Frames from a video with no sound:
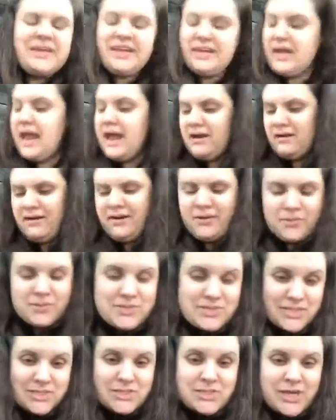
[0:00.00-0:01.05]
need
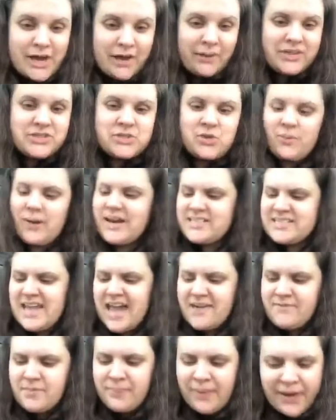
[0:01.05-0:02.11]
arrows. So it's great to
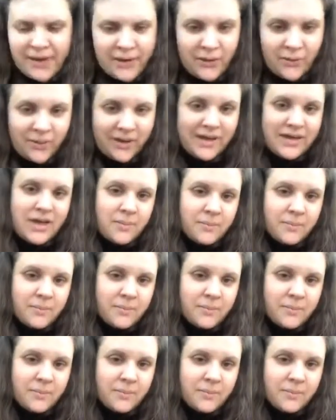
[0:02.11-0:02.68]
have a bow,